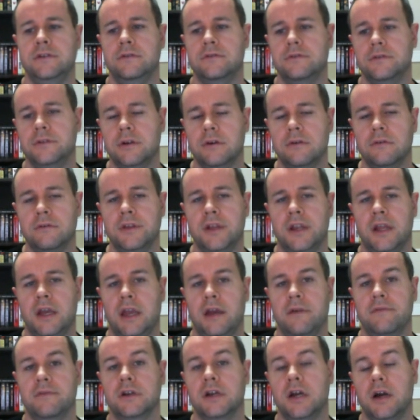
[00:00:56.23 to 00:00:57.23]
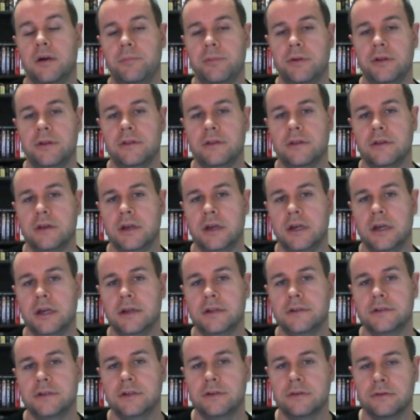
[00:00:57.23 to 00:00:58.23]
you'll know that I have a couple
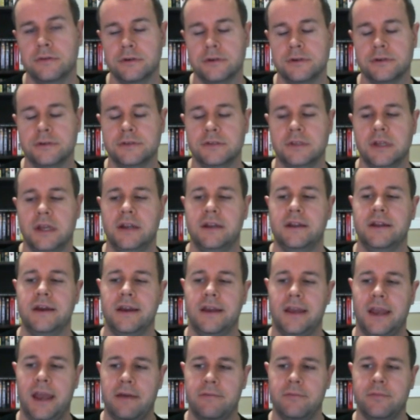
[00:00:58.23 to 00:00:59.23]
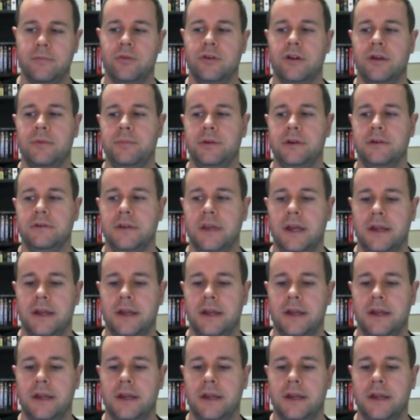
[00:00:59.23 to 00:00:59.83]
uh, tutorials that I haven't put up